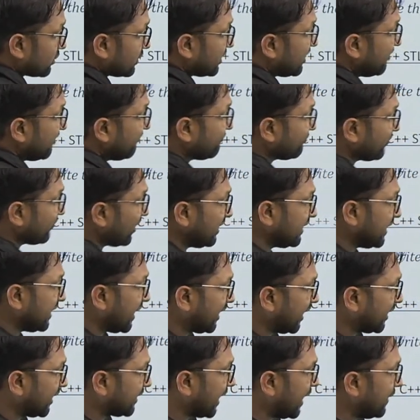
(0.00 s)
Different
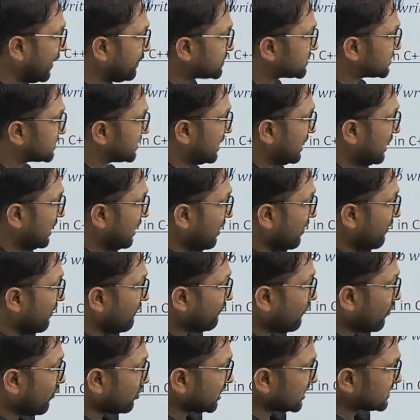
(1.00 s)
data types
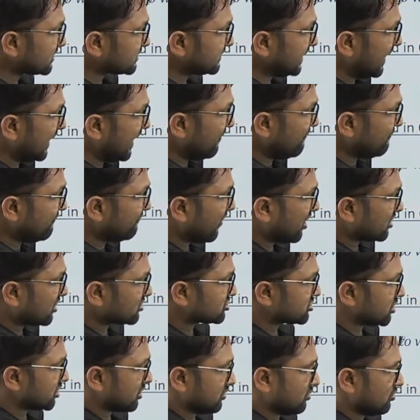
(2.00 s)
for the same
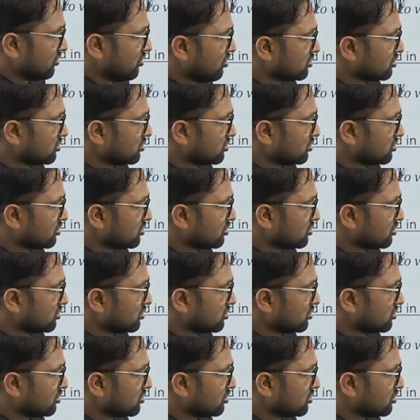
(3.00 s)
function